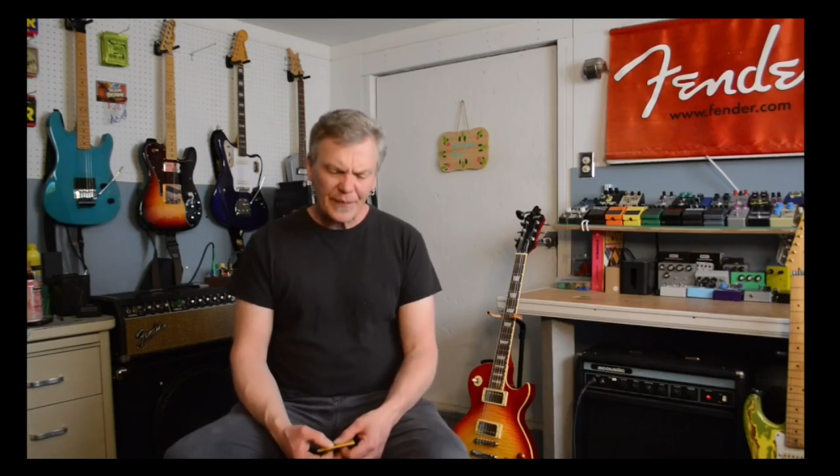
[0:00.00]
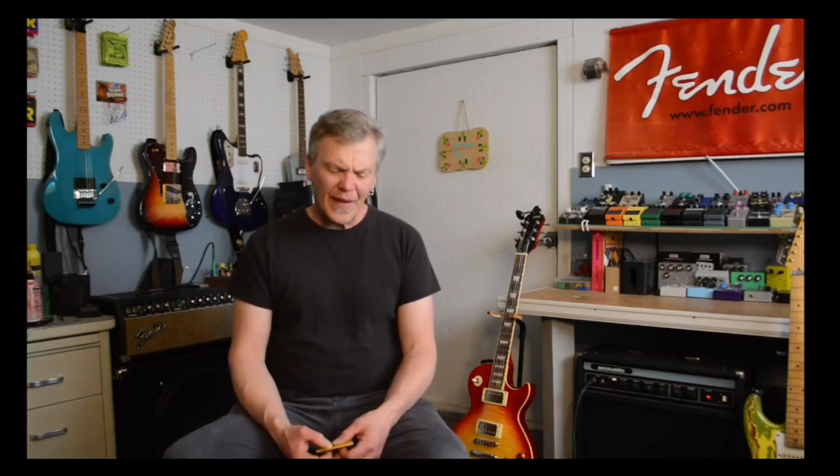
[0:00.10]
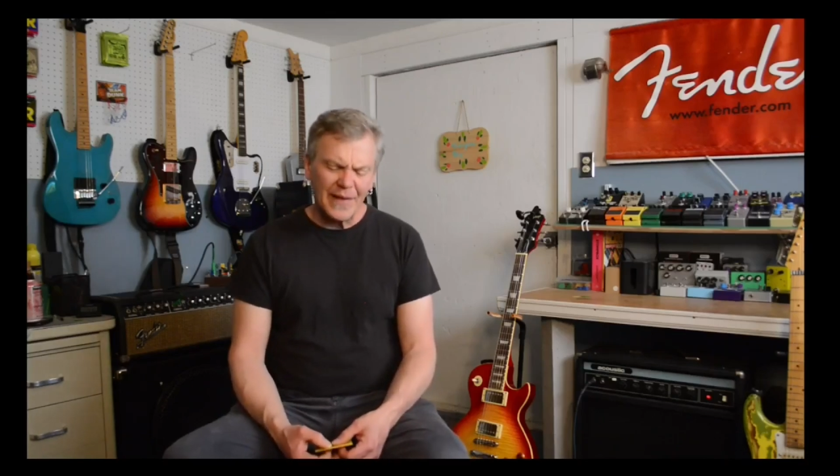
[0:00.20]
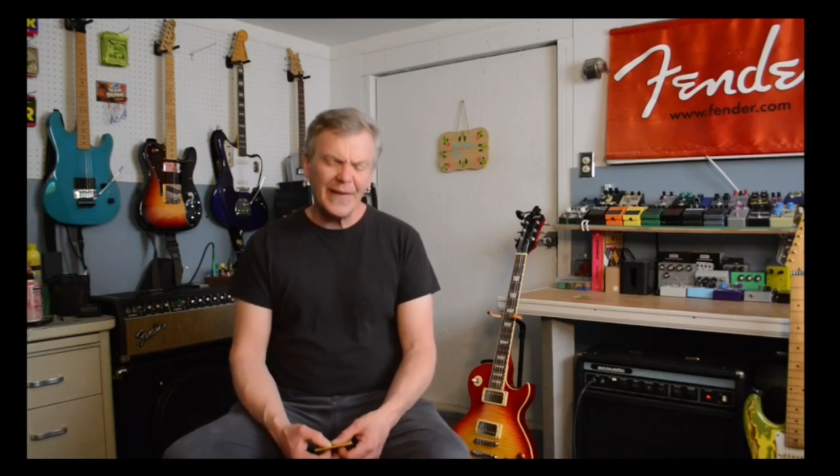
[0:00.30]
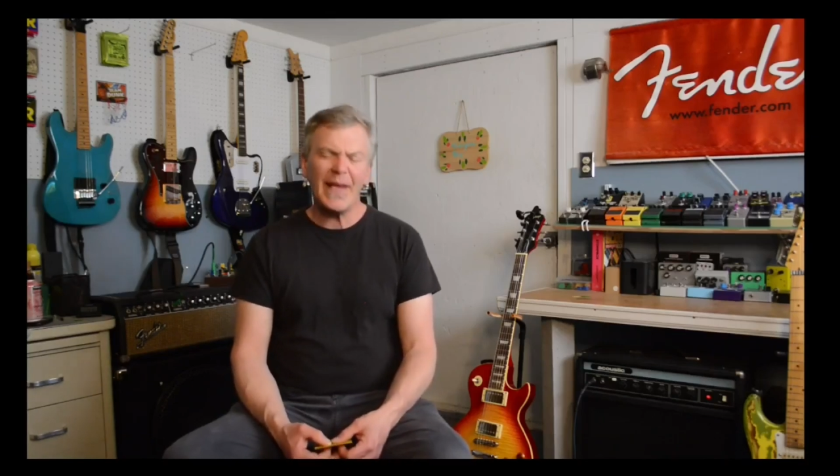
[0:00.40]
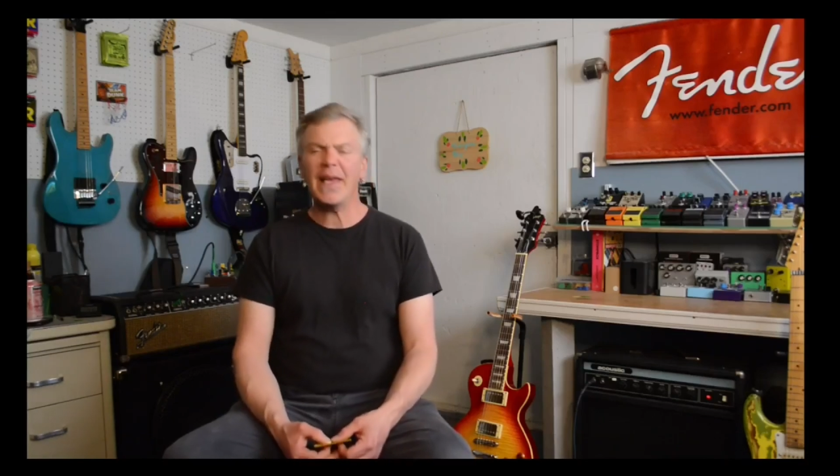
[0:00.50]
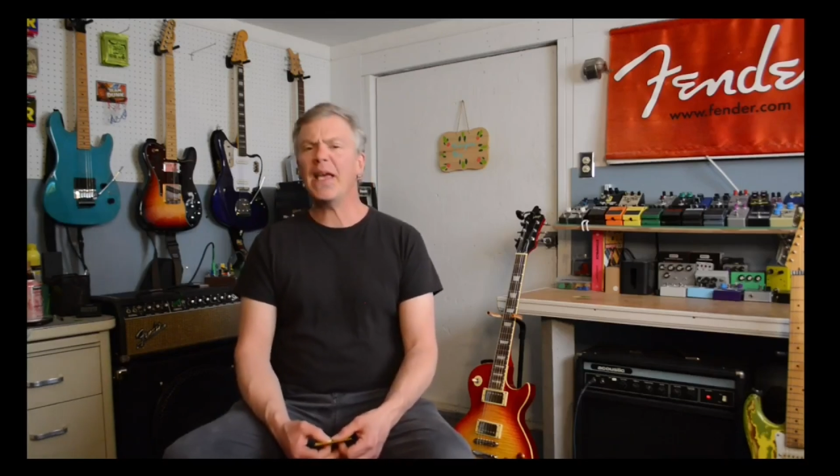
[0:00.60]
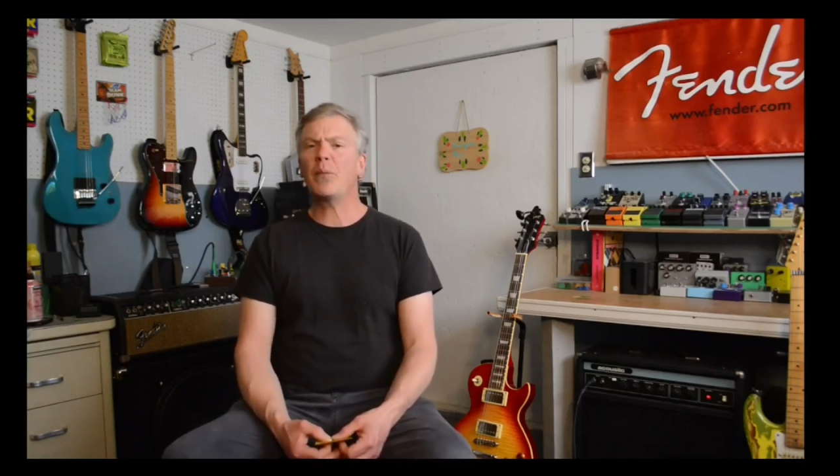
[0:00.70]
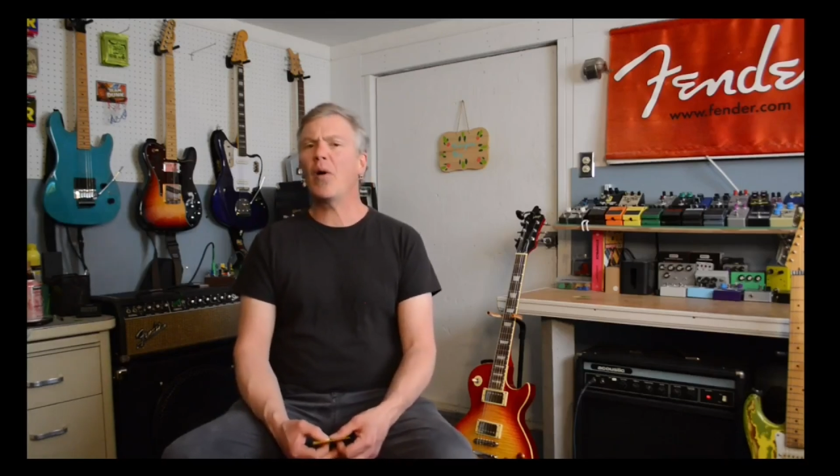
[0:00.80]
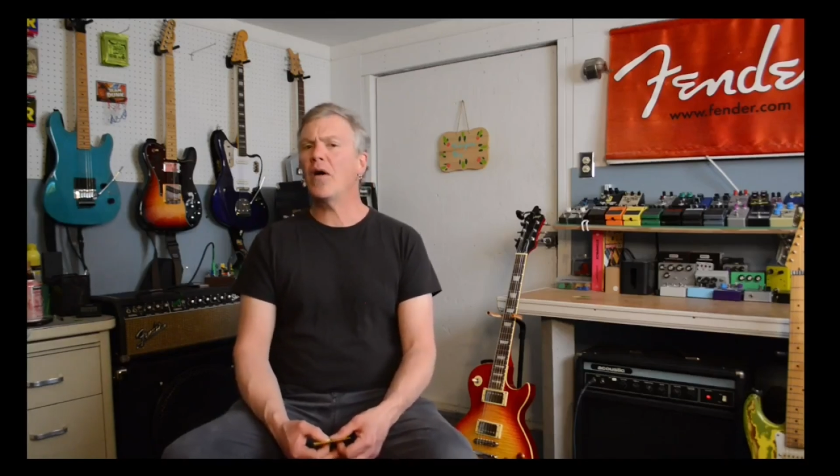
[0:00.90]
Taking
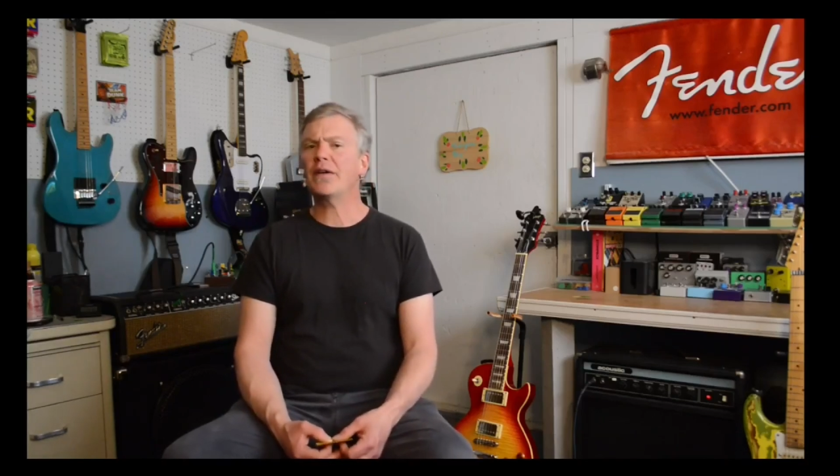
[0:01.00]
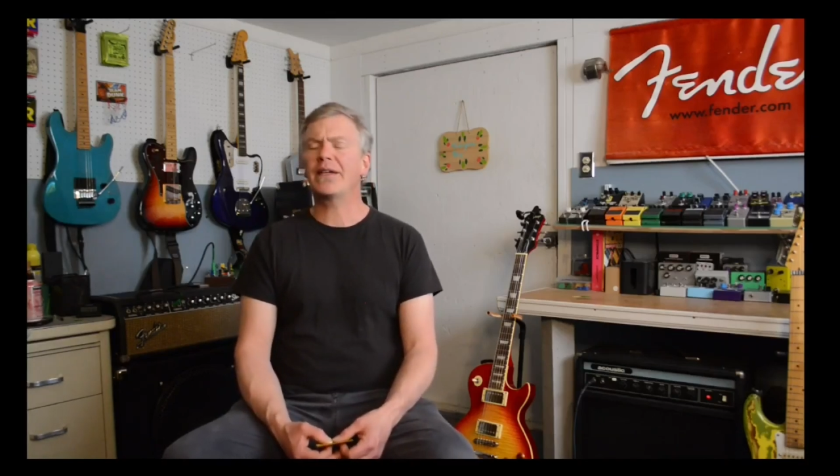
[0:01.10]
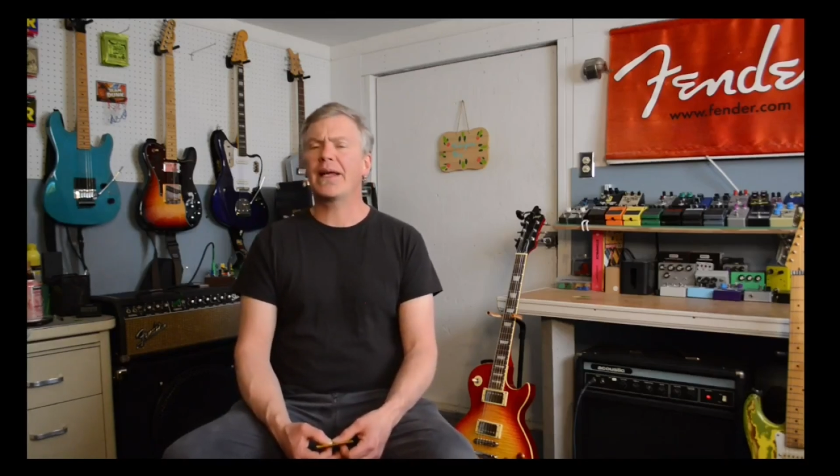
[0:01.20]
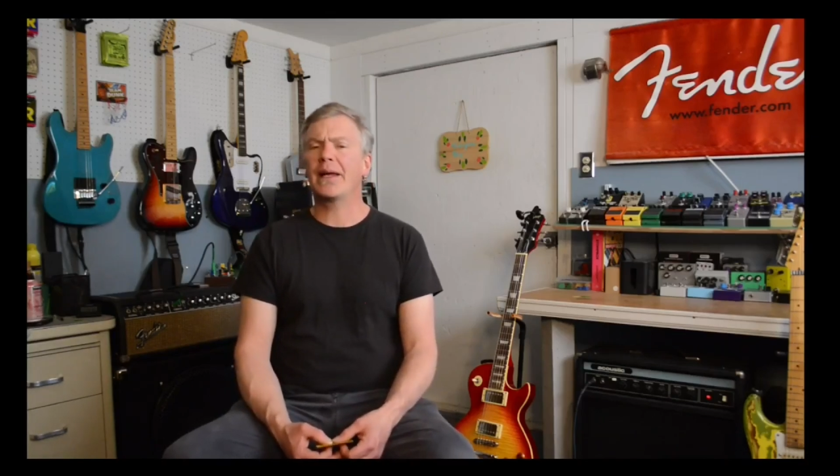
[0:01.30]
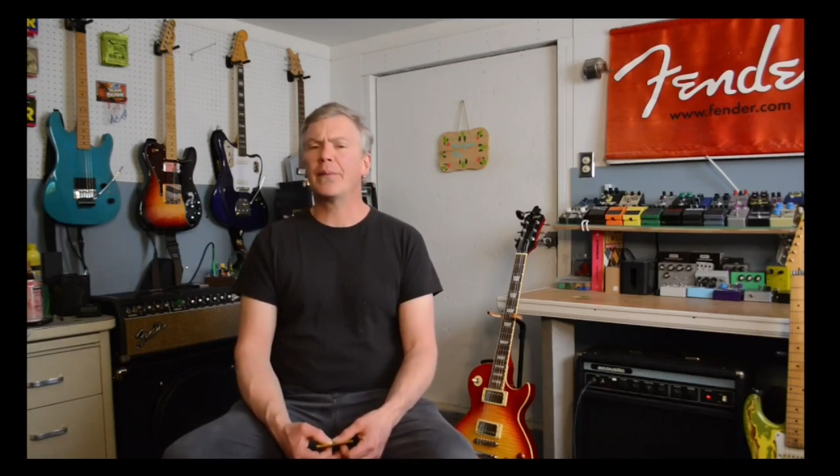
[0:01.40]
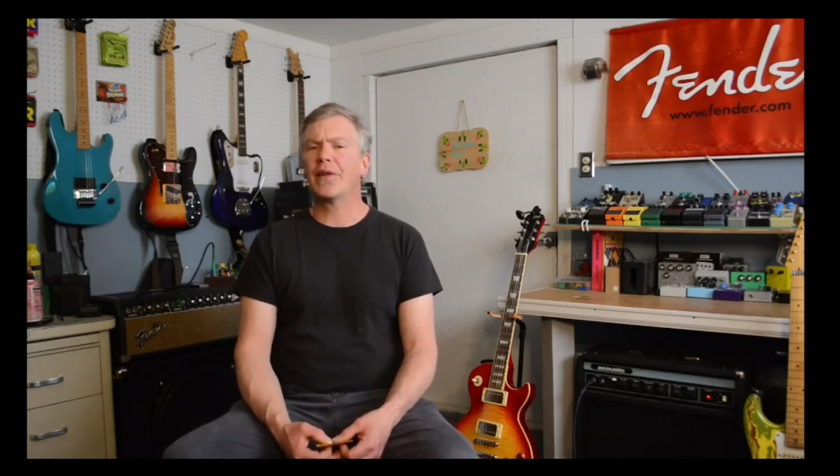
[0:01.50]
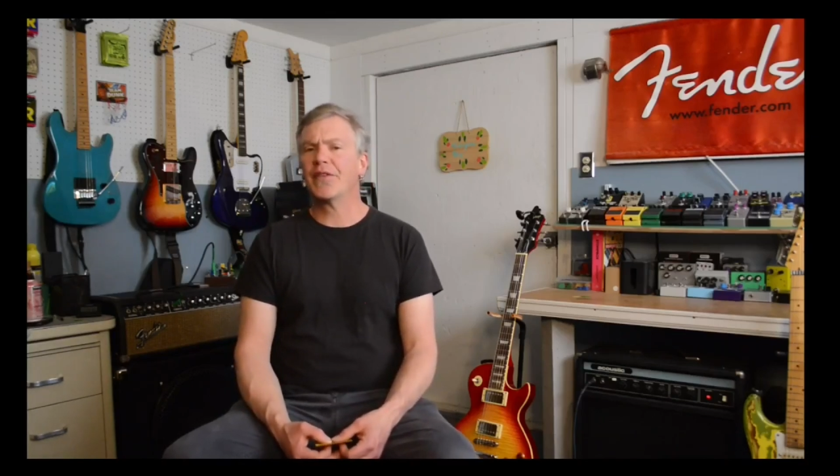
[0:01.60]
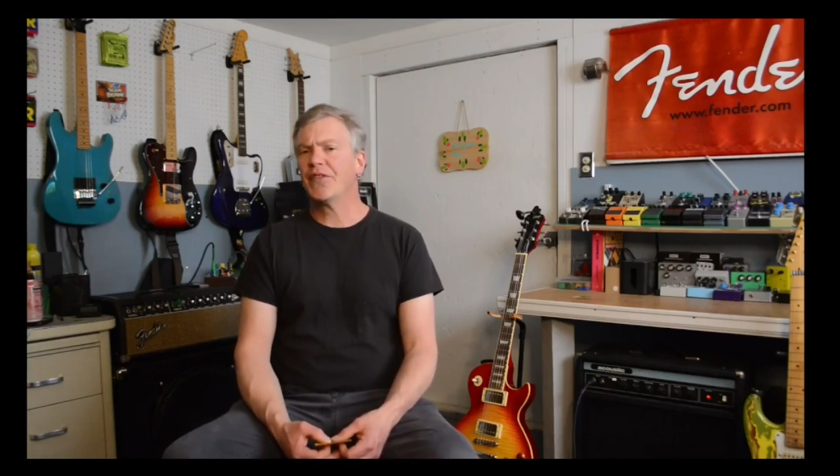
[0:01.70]
apart an amp is